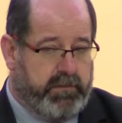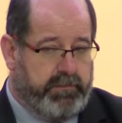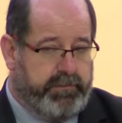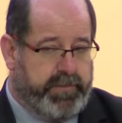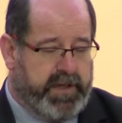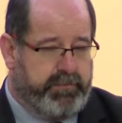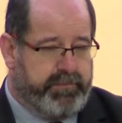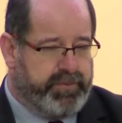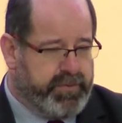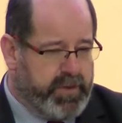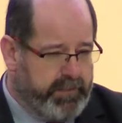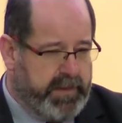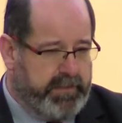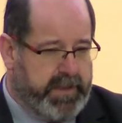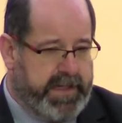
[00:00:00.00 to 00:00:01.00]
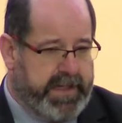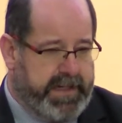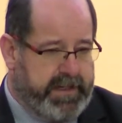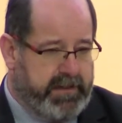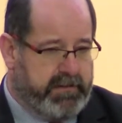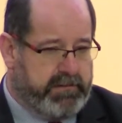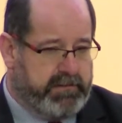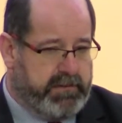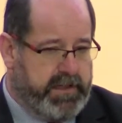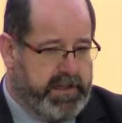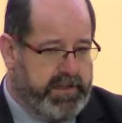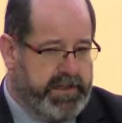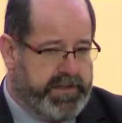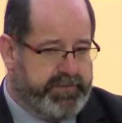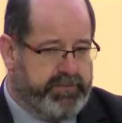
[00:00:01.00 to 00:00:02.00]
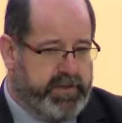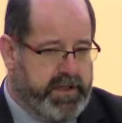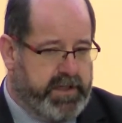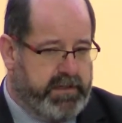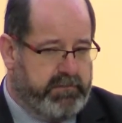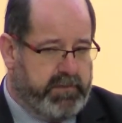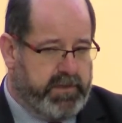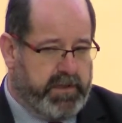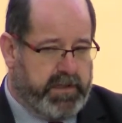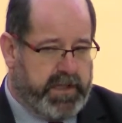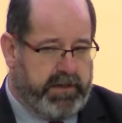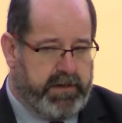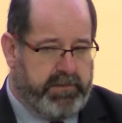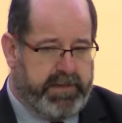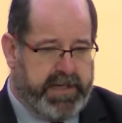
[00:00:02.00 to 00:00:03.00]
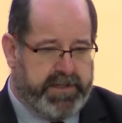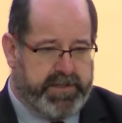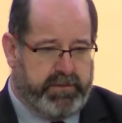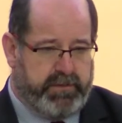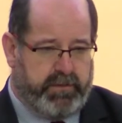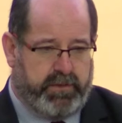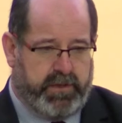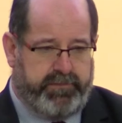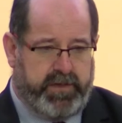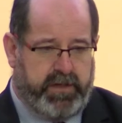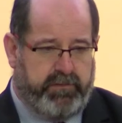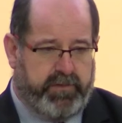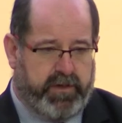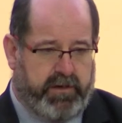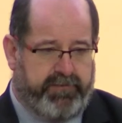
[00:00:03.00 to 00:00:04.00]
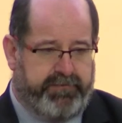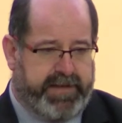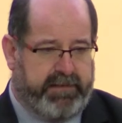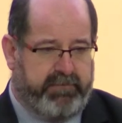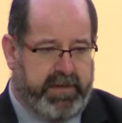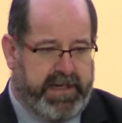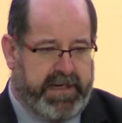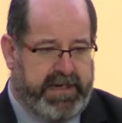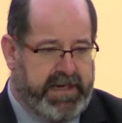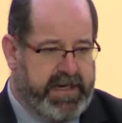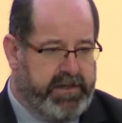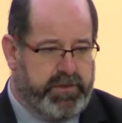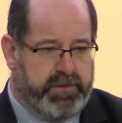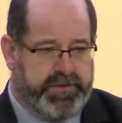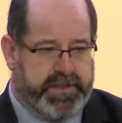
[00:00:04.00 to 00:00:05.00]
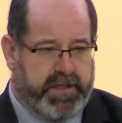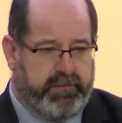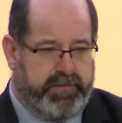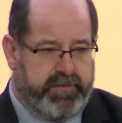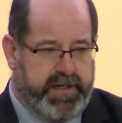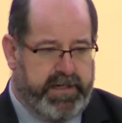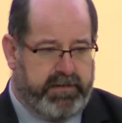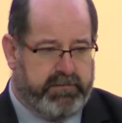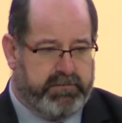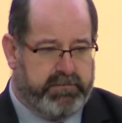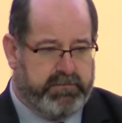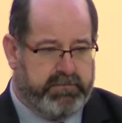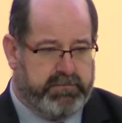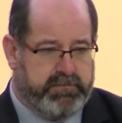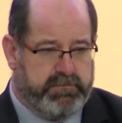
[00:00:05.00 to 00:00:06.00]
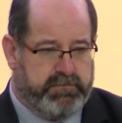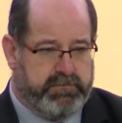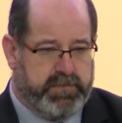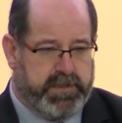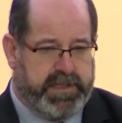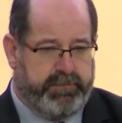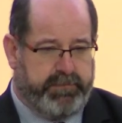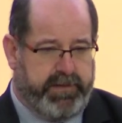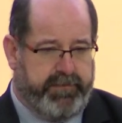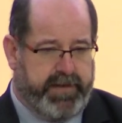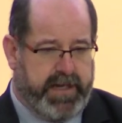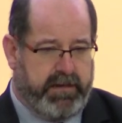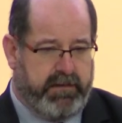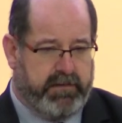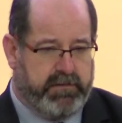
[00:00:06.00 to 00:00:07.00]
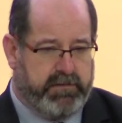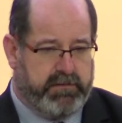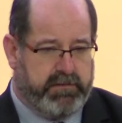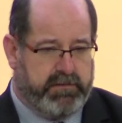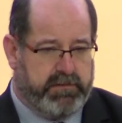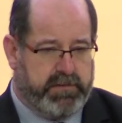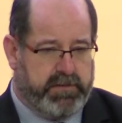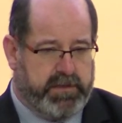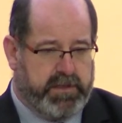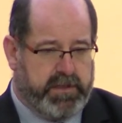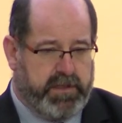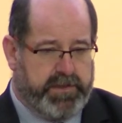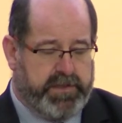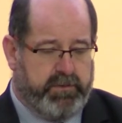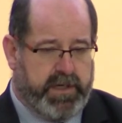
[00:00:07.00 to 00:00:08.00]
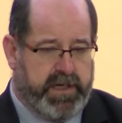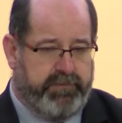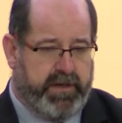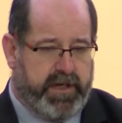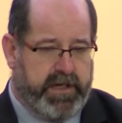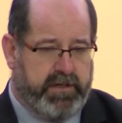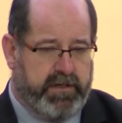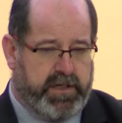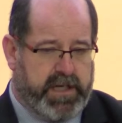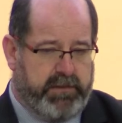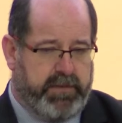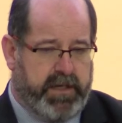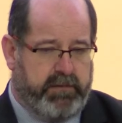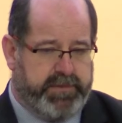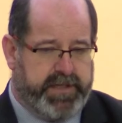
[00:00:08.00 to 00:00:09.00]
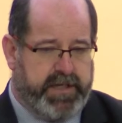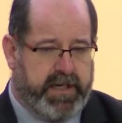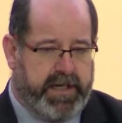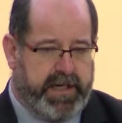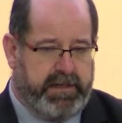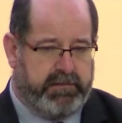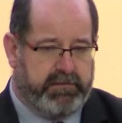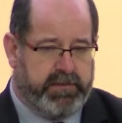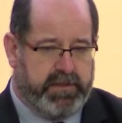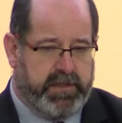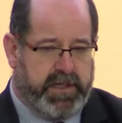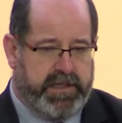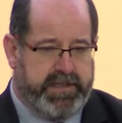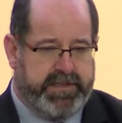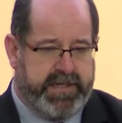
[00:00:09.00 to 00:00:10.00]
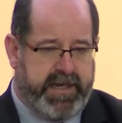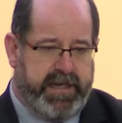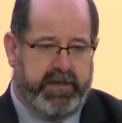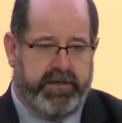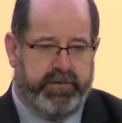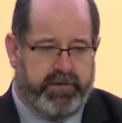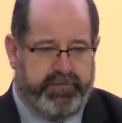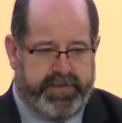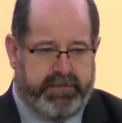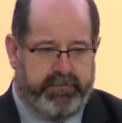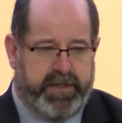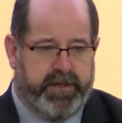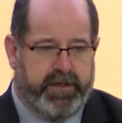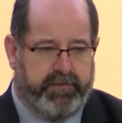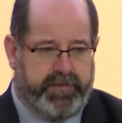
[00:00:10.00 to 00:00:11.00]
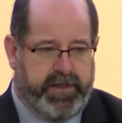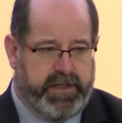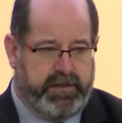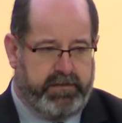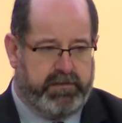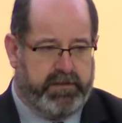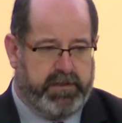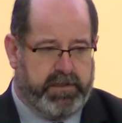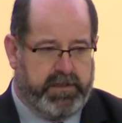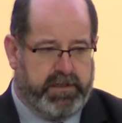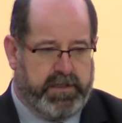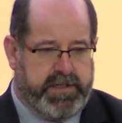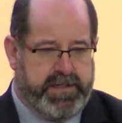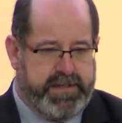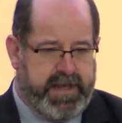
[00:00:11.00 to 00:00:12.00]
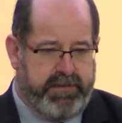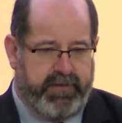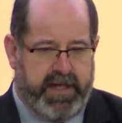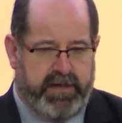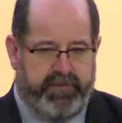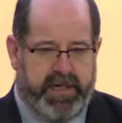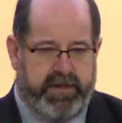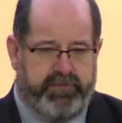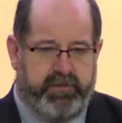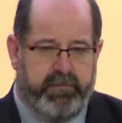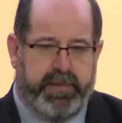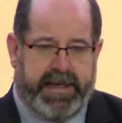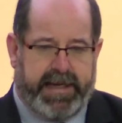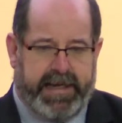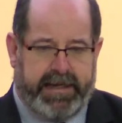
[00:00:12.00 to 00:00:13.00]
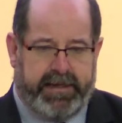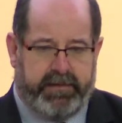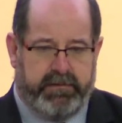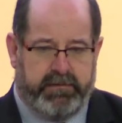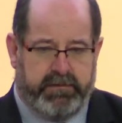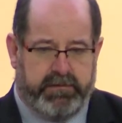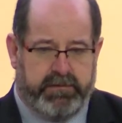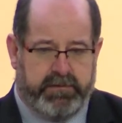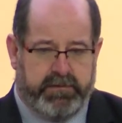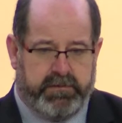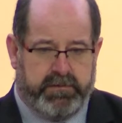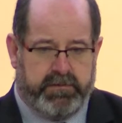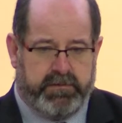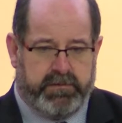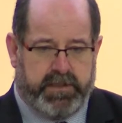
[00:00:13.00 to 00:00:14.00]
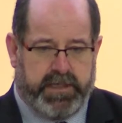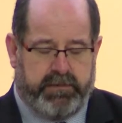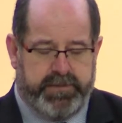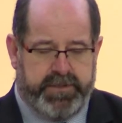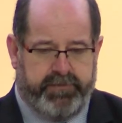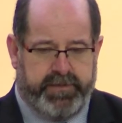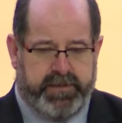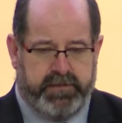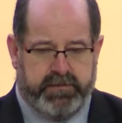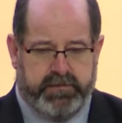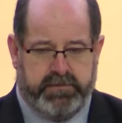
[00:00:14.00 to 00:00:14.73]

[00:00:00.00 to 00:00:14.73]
But probably in this room, I would imagine all of you have got family in your top 3. Would that be fair? So what if I could come home tonight and take your family off you, never ever give them back? How would you feel?